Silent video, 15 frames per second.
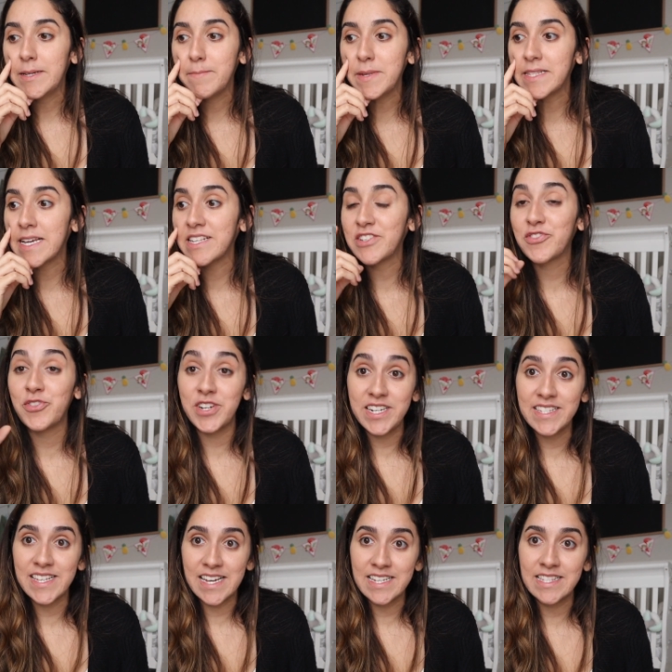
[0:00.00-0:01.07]
besides
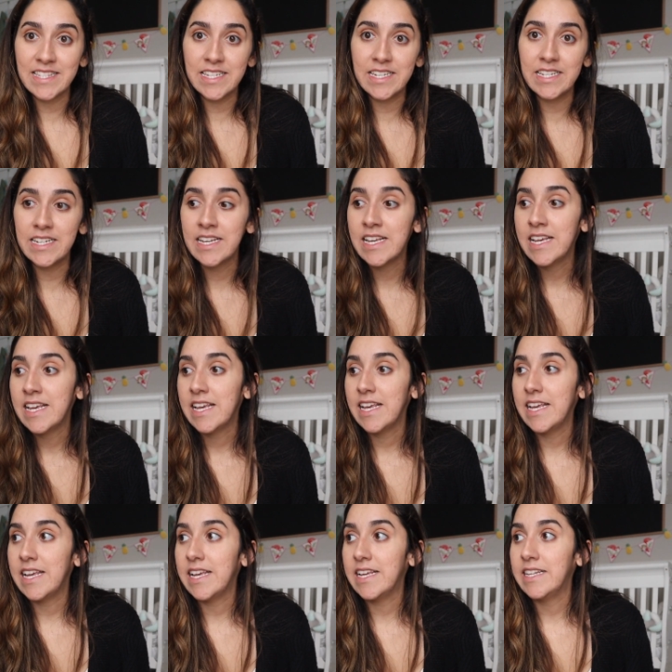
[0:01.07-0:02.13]
criticizing
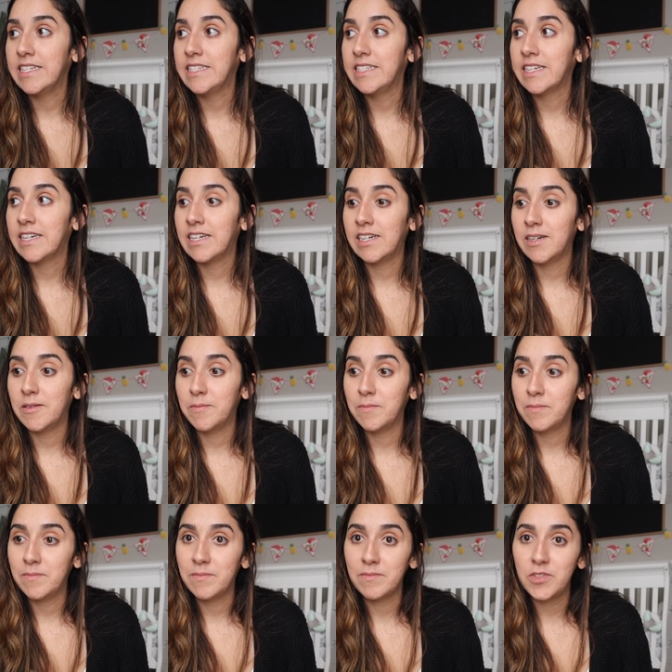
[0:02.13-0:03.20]
and
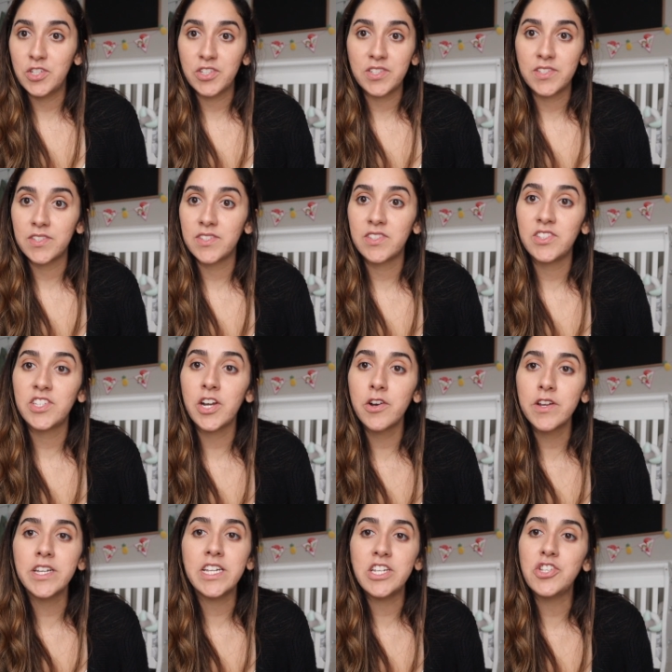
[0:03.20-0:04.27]
just
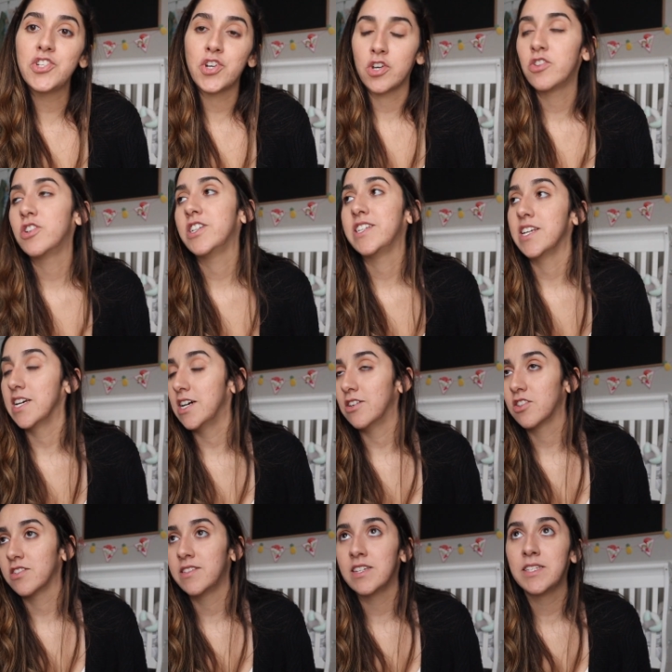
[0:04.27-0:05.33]
staring each other down,
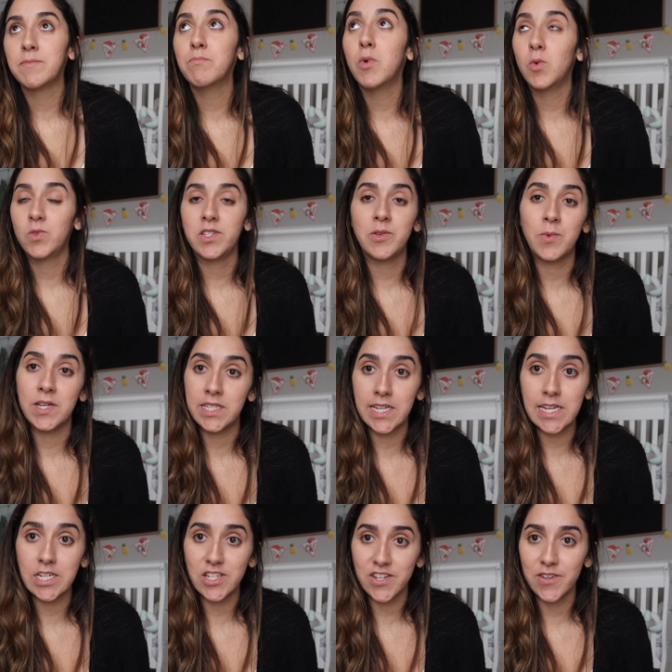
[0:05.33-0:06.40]
because that's mostly what
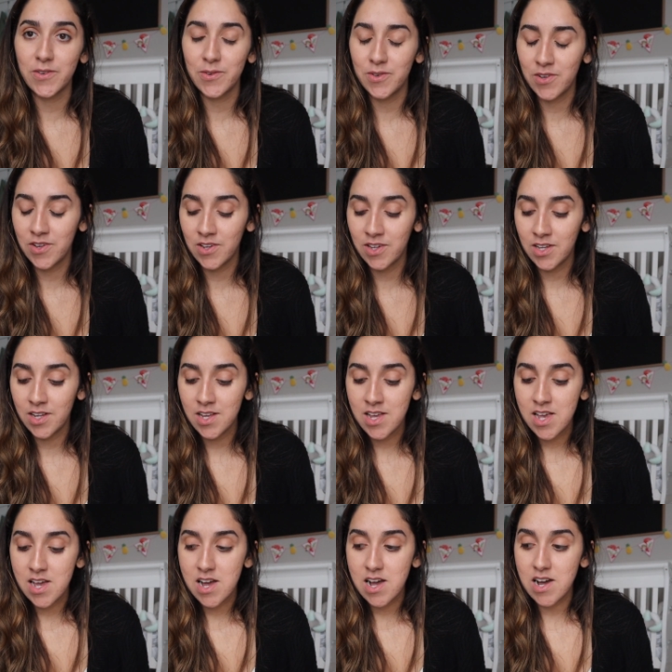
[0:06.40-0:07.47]
they do.
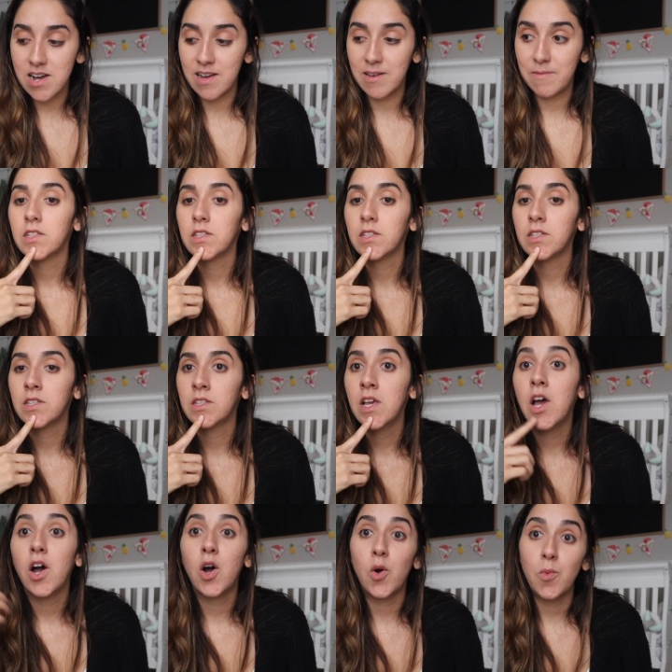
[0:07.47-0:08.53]

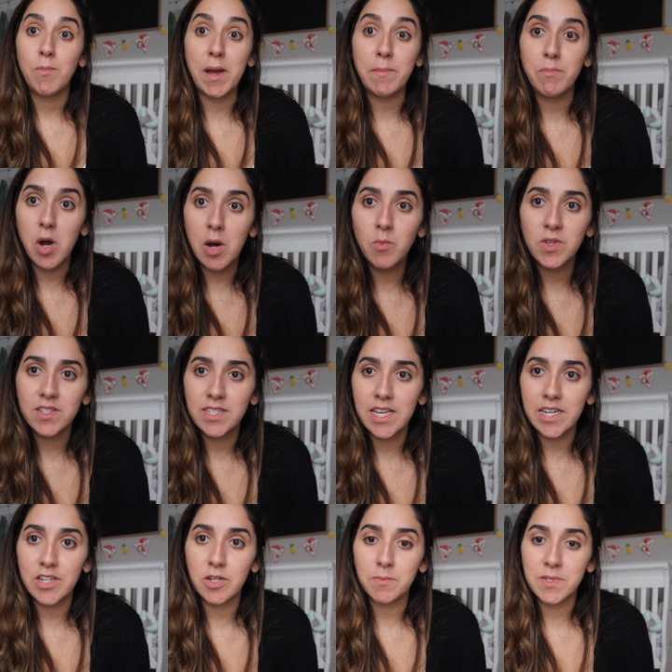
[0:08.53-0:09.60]
Oh, my mom was
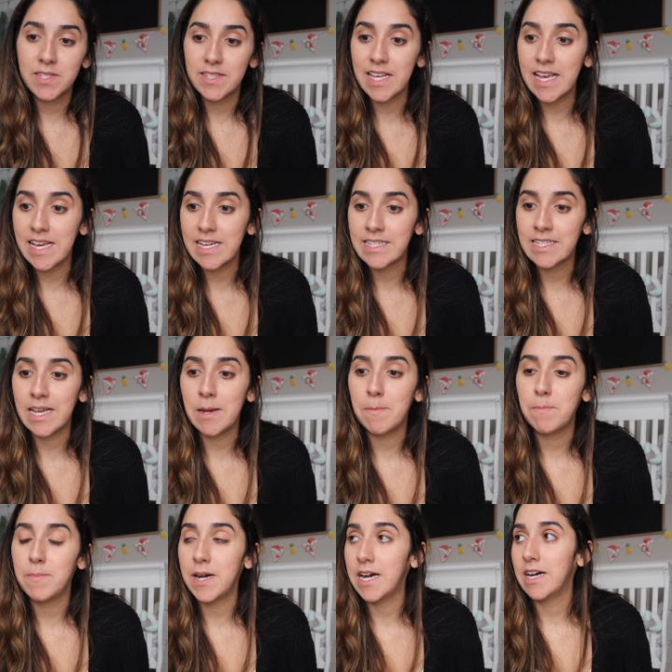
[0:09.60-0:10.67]
getting upset
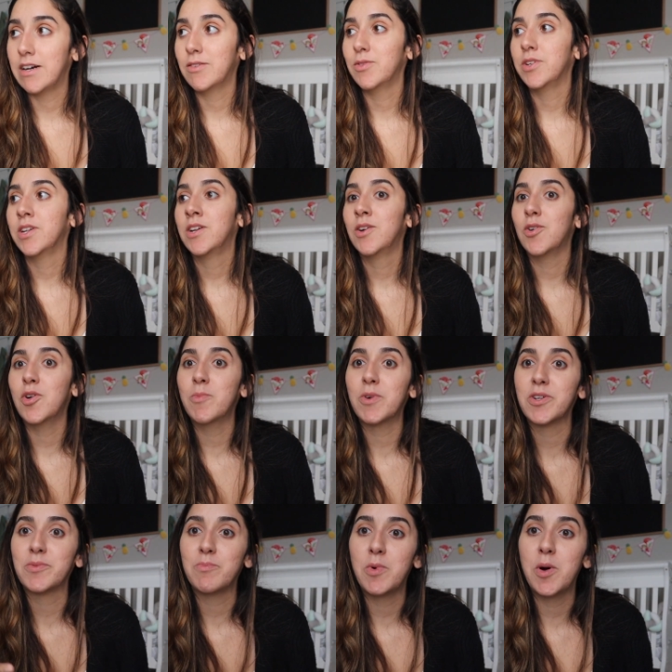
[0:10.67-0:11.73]
about
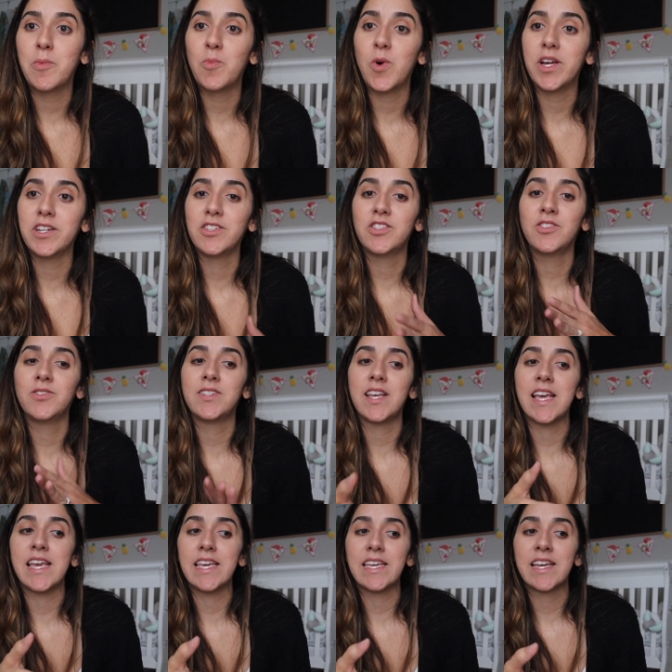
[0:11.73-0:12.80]
Omar's mom wanting to
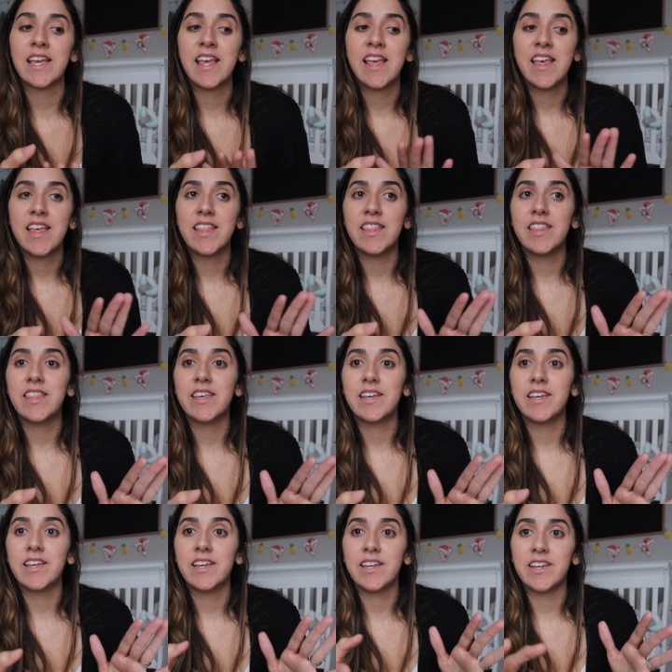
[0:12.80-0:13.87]
take
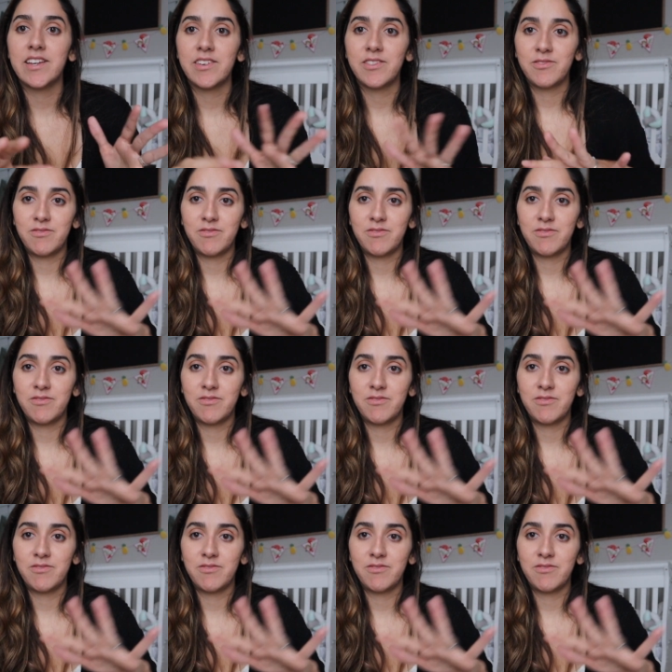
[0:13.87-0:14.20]
the